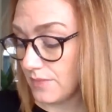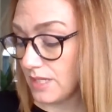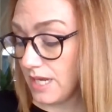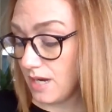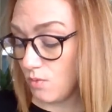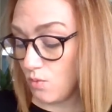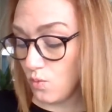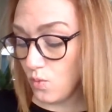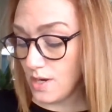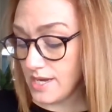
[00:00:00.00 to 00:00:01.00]
Now,
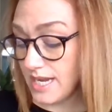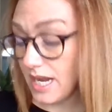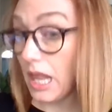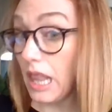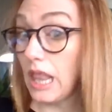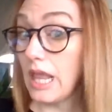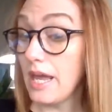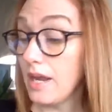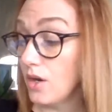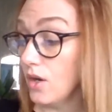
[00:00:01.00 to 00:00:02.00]
what
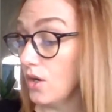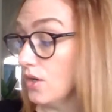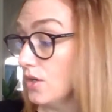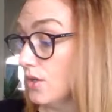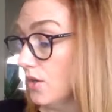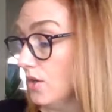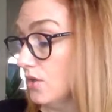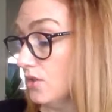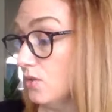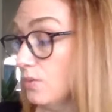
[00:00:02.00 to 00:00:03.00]
letter
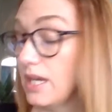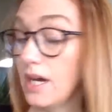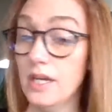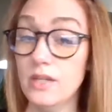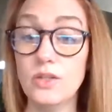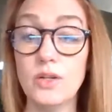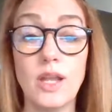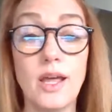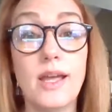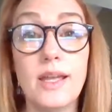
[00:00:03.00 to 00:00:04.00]
do we
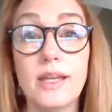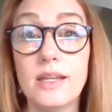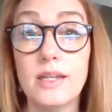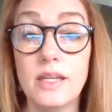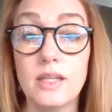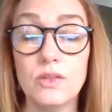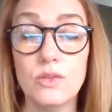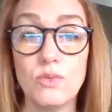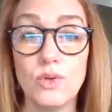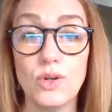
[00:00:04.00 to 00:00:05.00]
underline in
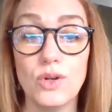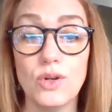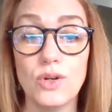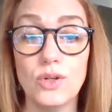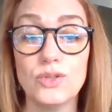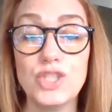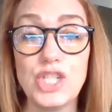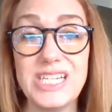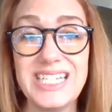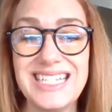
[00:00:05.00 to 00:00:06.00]
the word
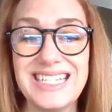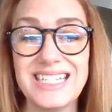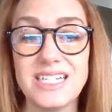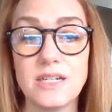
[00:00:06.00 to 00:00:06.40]
cheese?